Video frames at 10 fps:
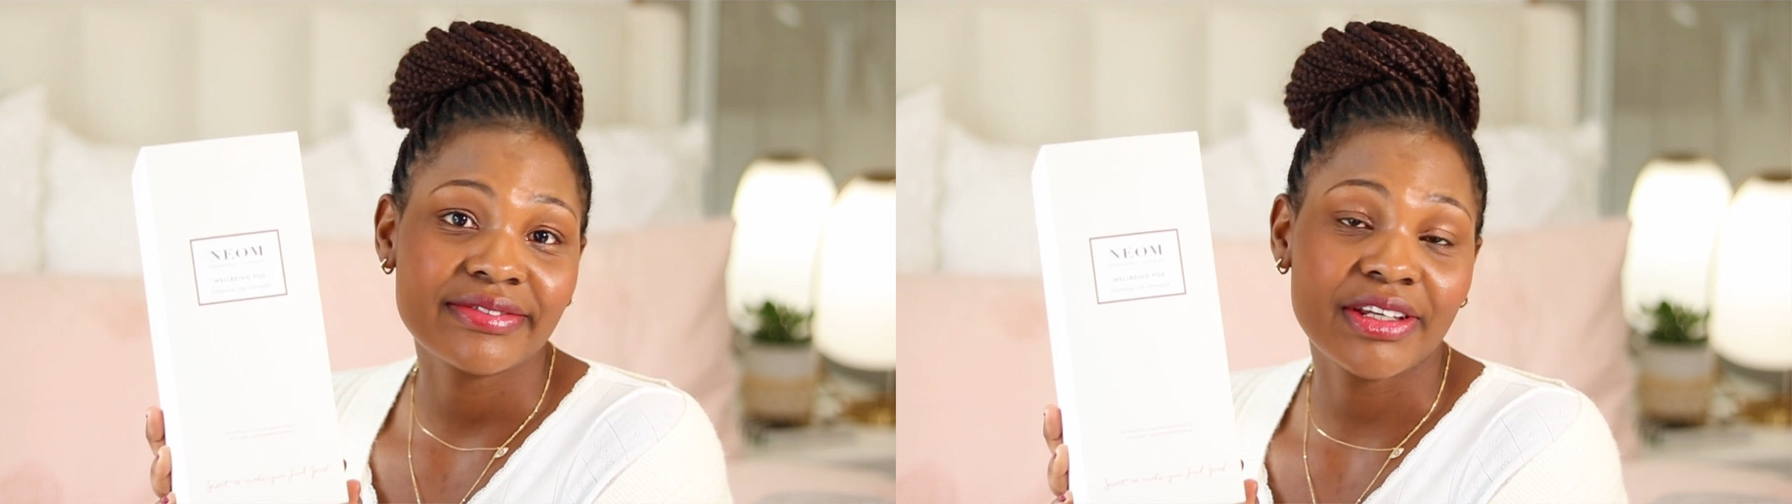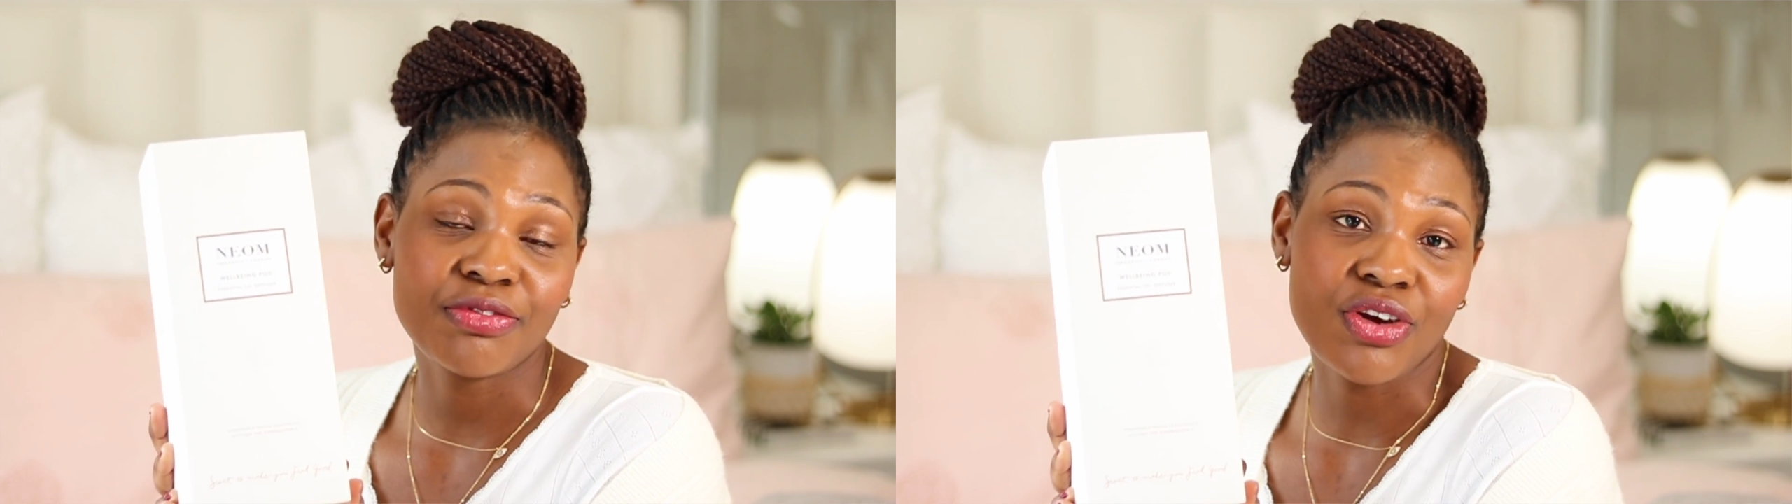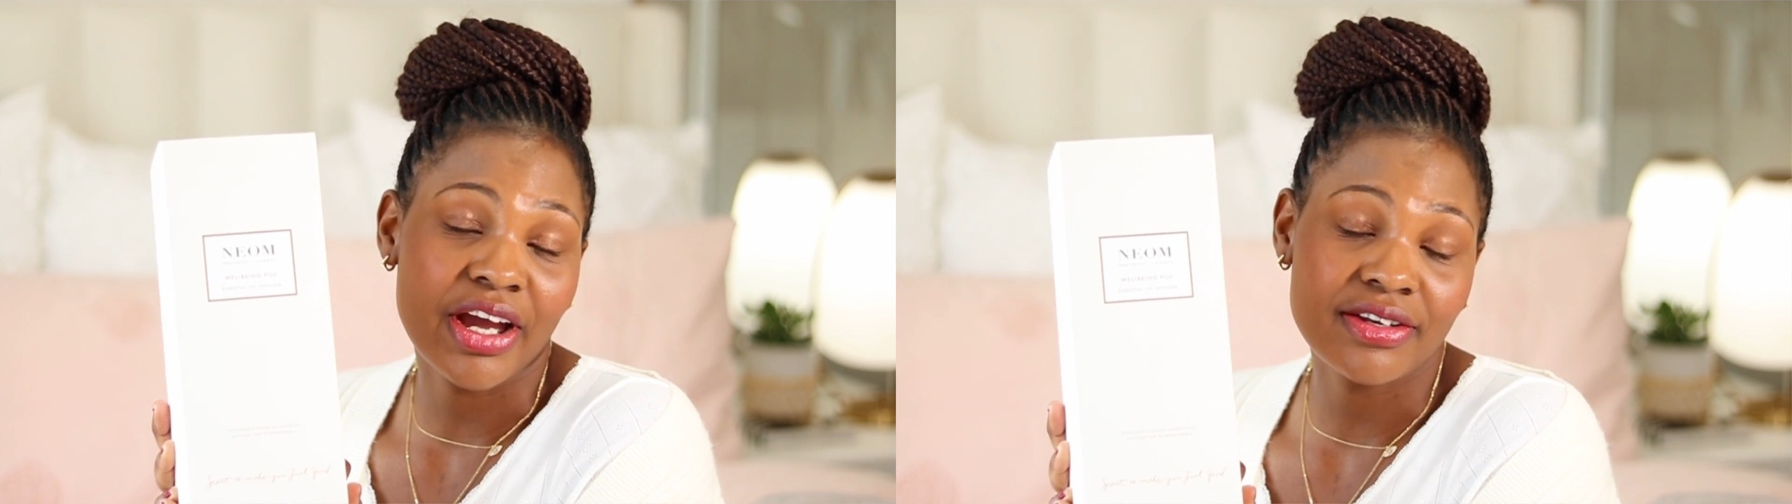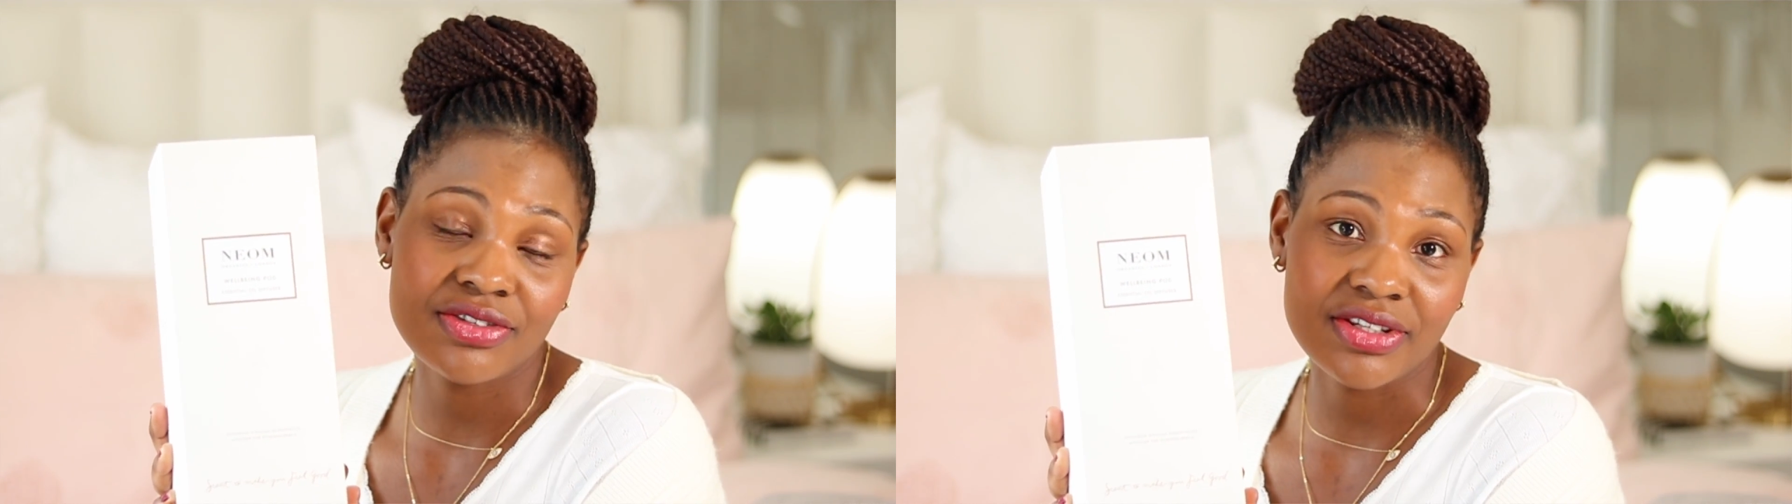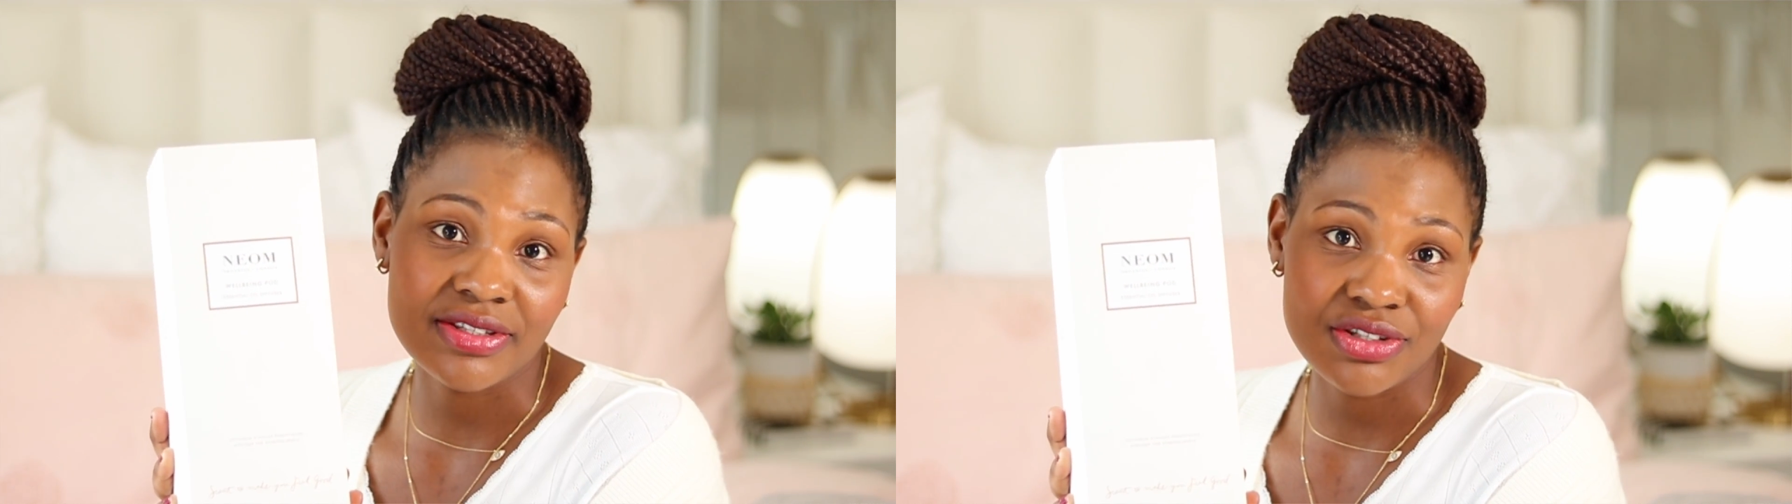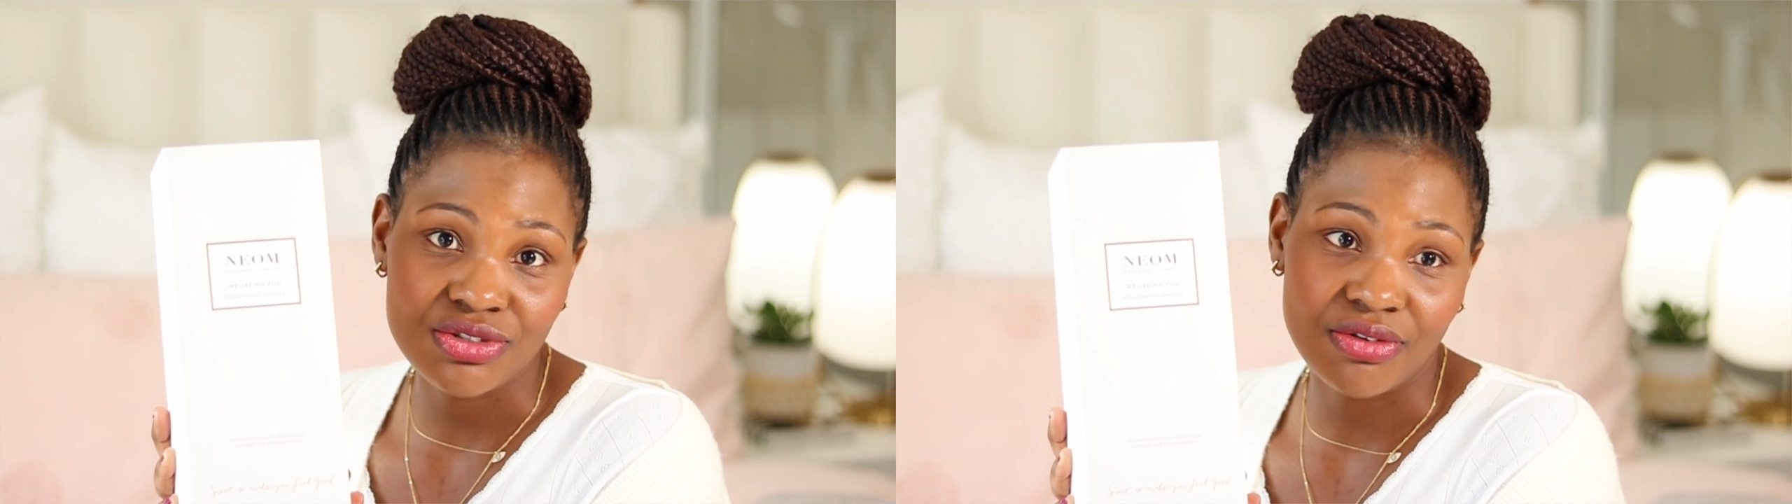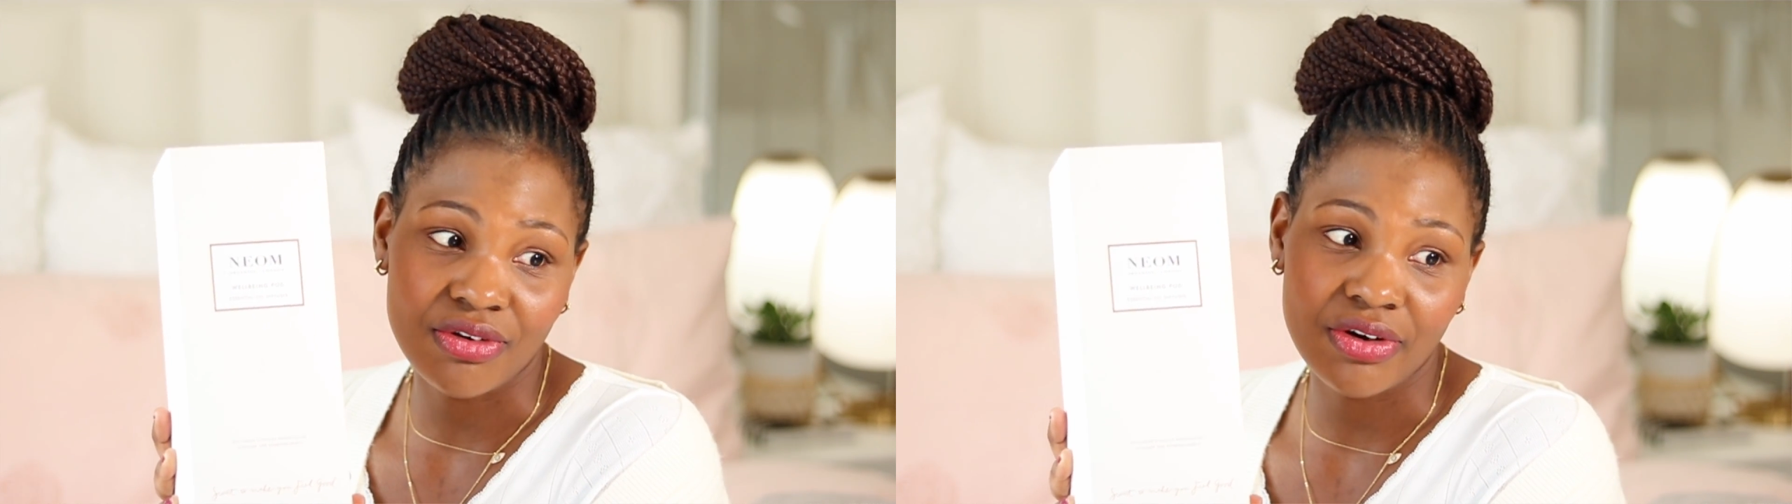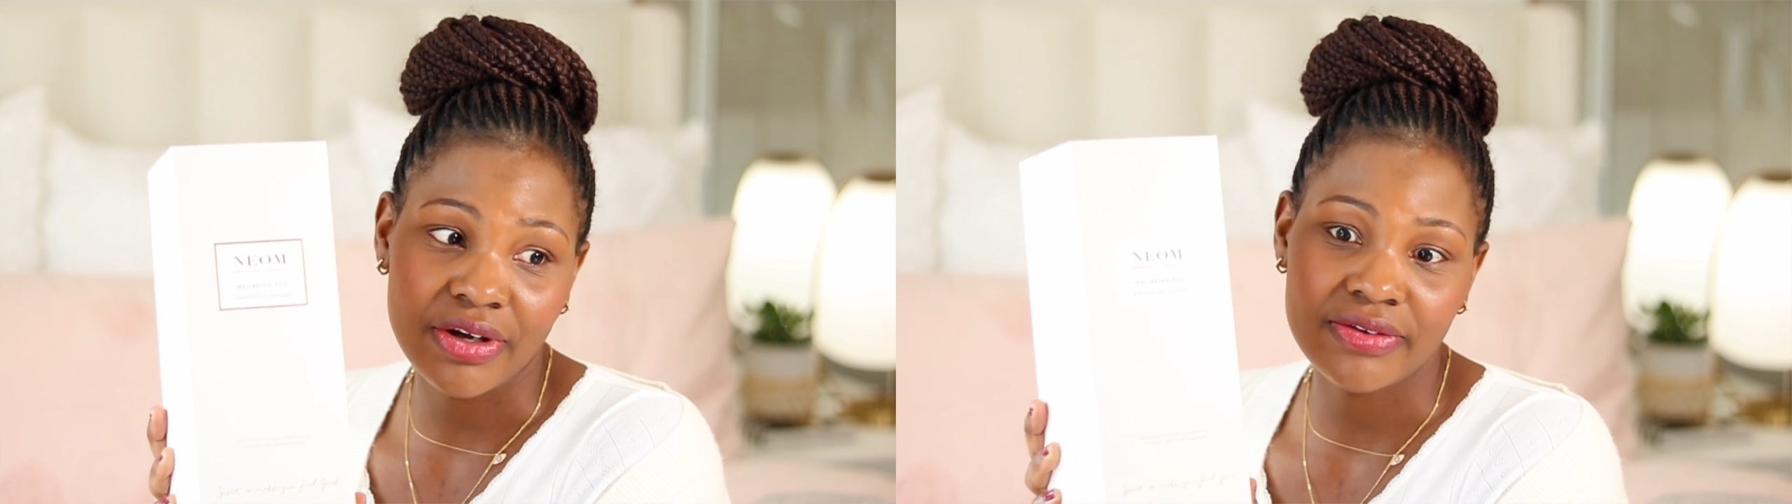If you are into essential
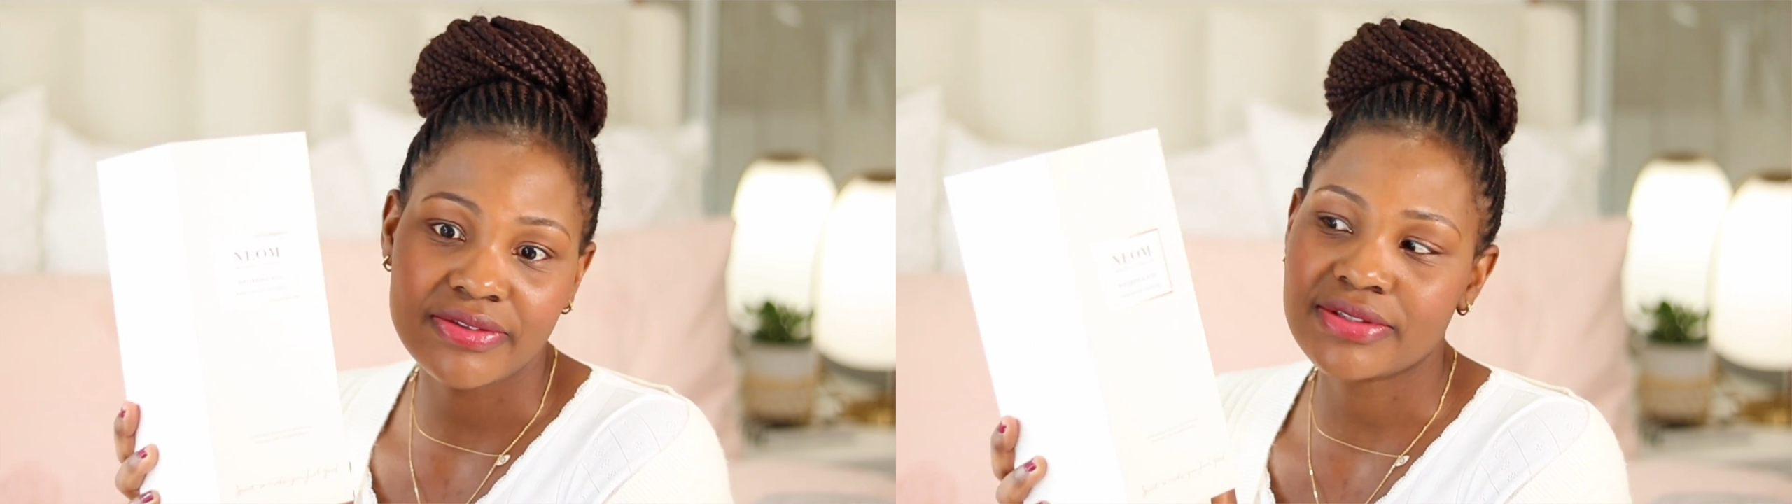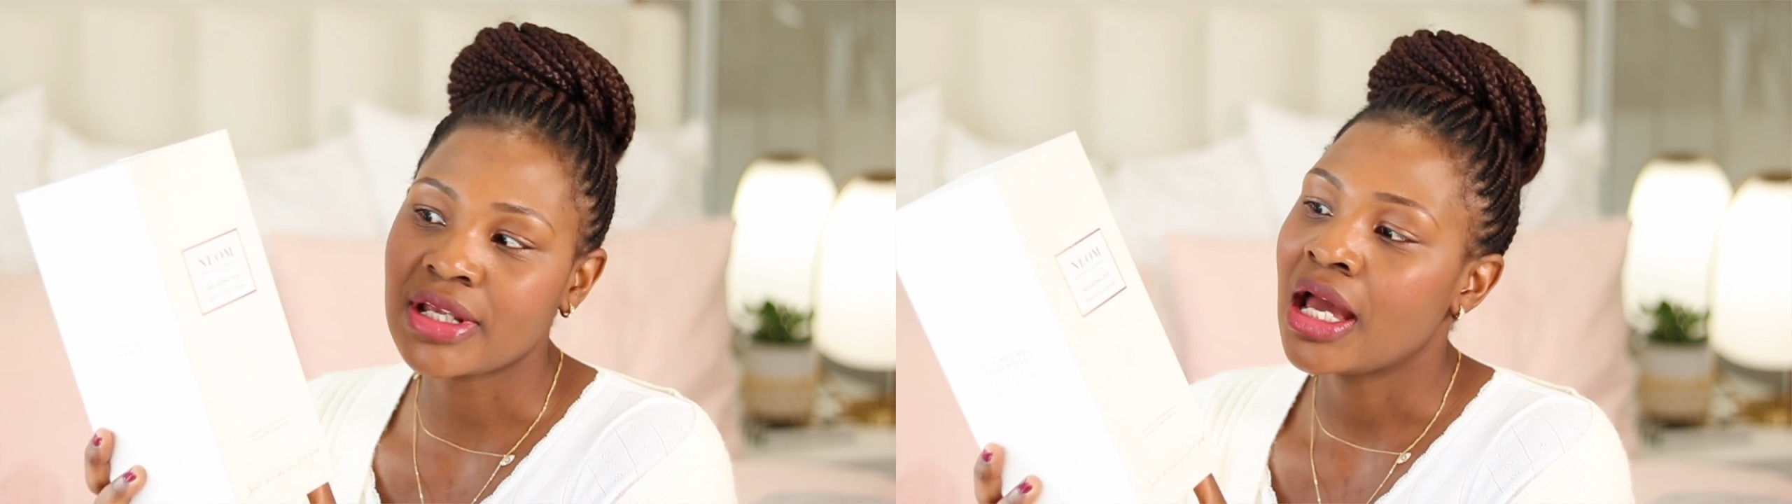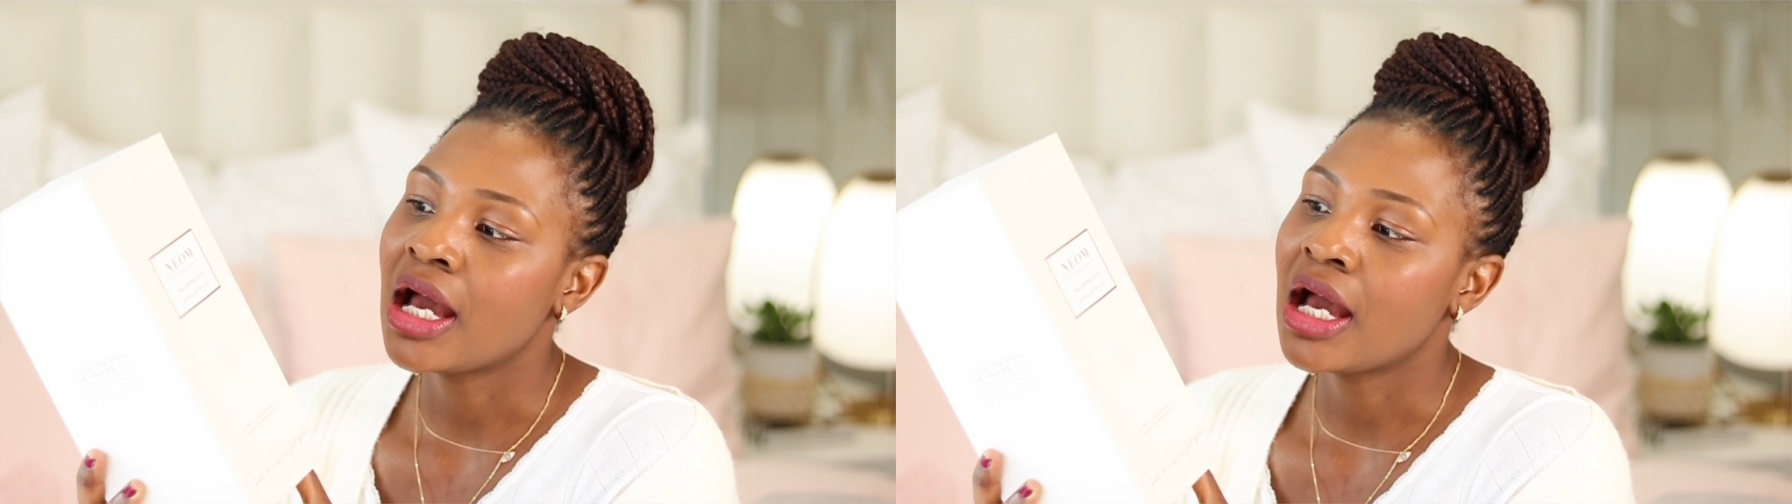oils,